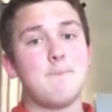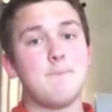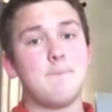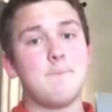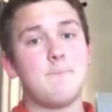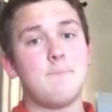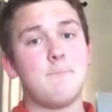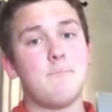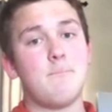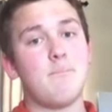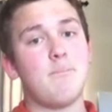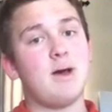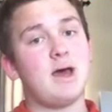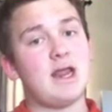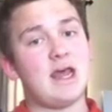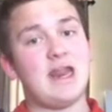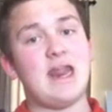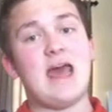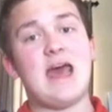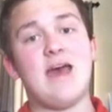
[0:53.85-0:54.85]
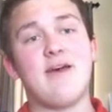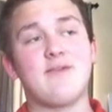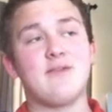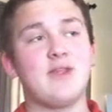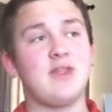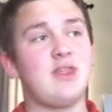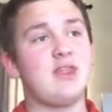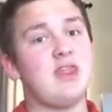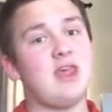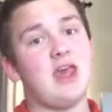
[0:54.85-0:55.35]
But I'd have to
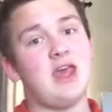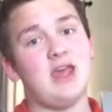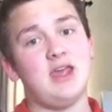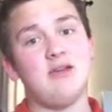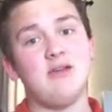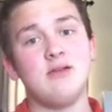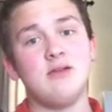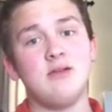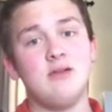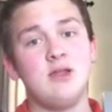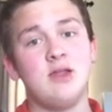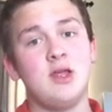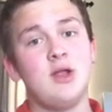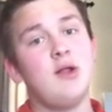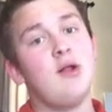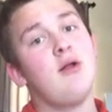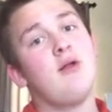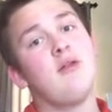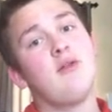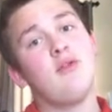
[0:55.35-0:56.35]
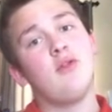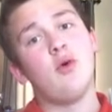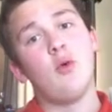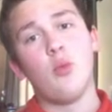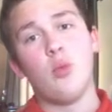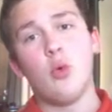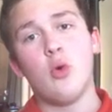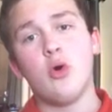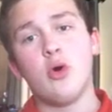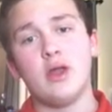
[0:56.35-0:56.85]
say, the
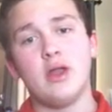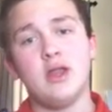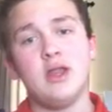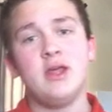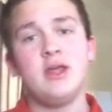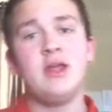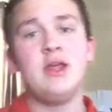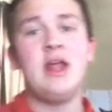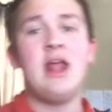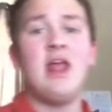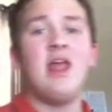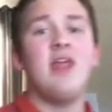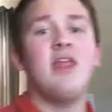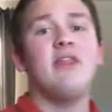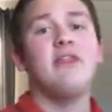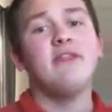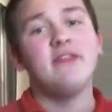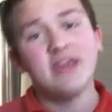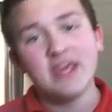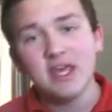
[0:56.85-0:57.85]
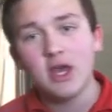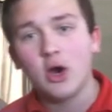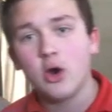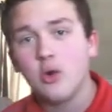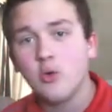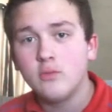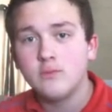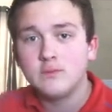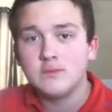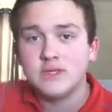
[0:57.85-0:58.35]
one, the
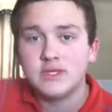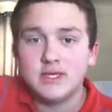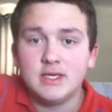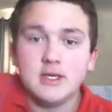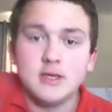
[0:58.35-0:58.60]
only,